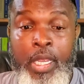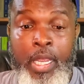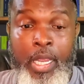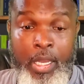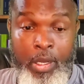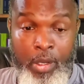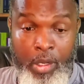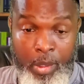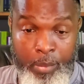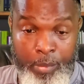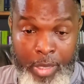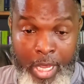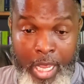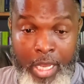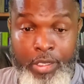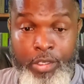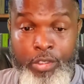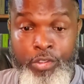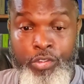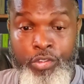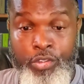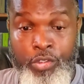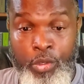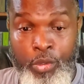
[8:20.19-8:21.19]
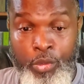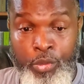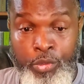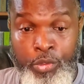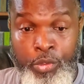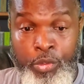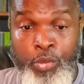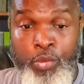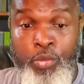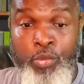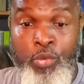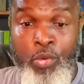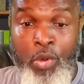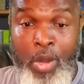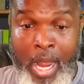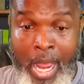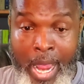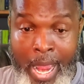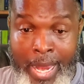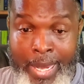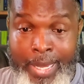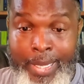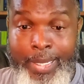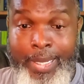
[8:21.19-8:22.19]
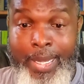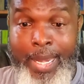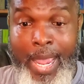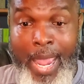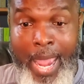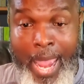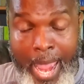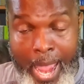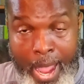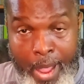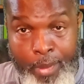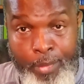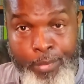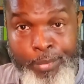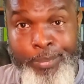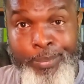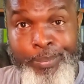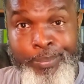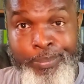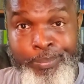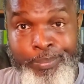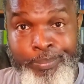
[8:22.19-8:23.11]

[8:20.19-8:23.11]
And I'm about to show you right now